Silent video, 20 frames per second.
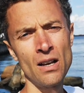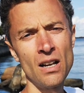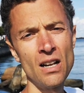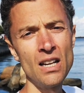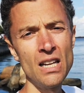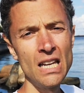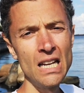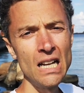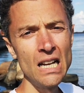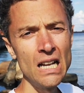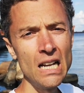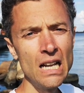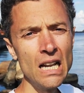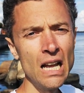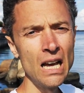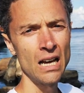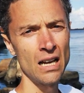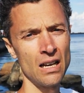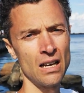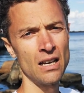
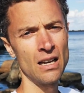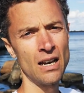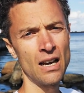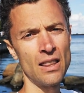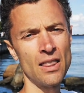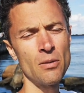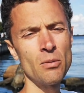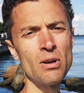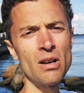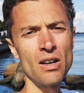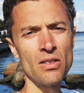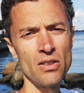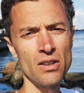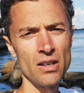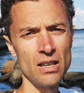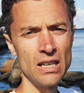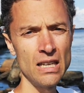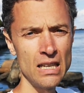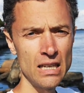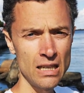Lille. And then we got
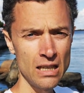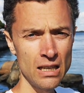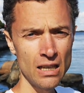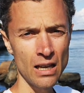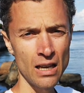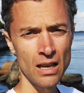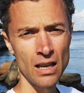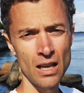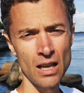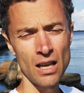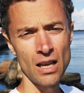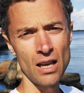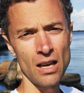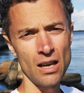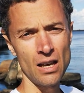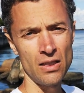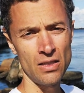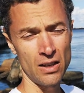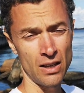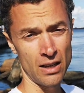the E
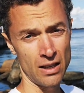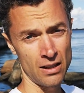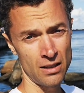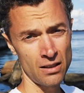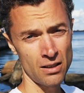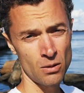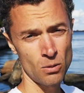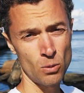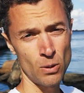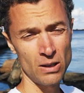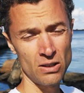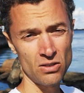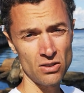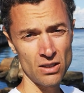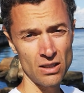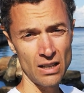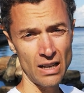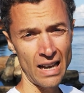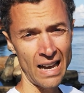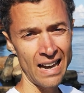in the end, which
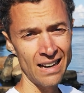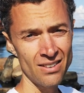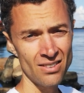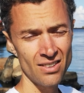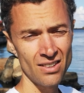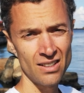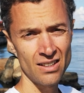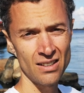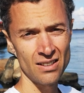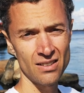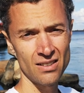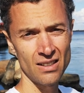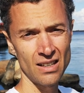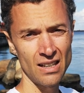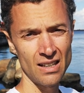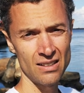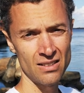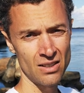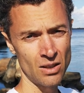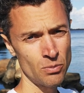actually
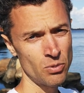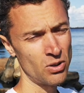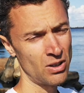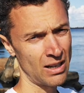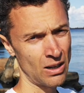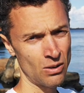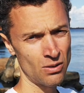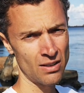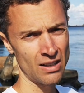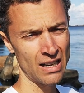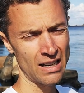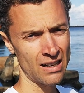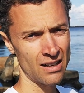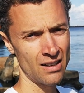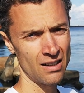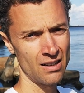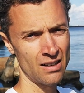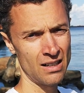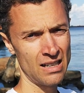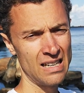is not pronounced like
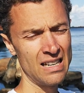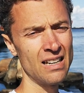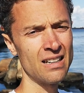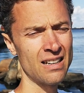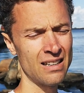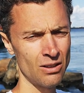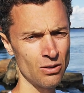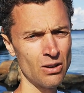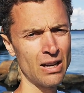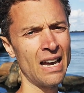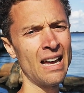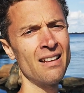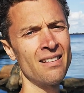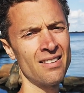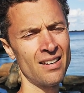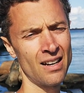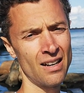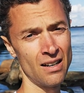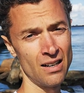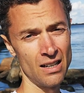an E. You can
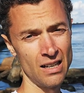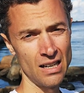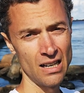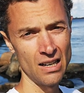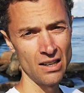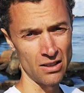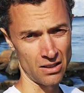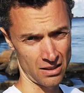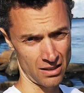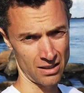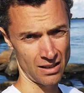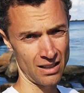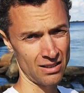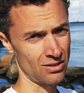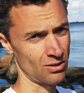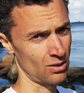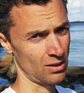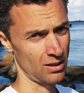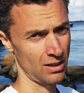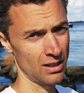say lille,
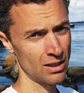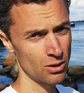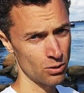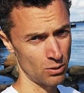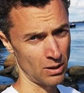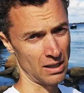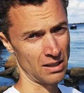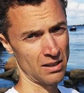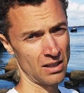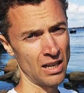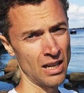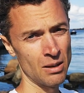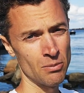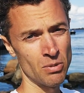that's not incorrect.